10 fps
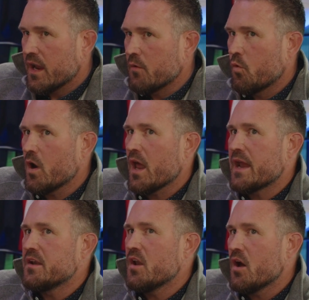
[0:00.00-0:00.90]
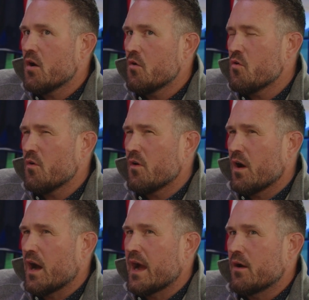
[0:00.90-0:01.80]
And what I know,
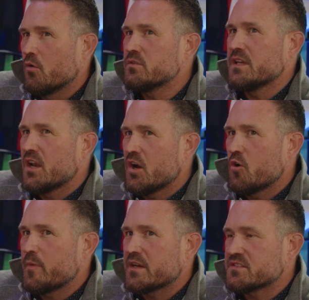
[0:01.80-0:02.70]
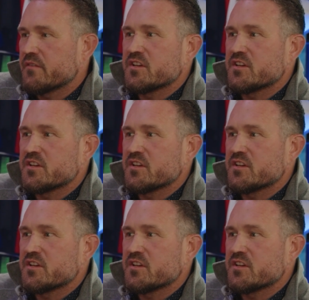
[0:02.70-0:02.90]
I only know because I've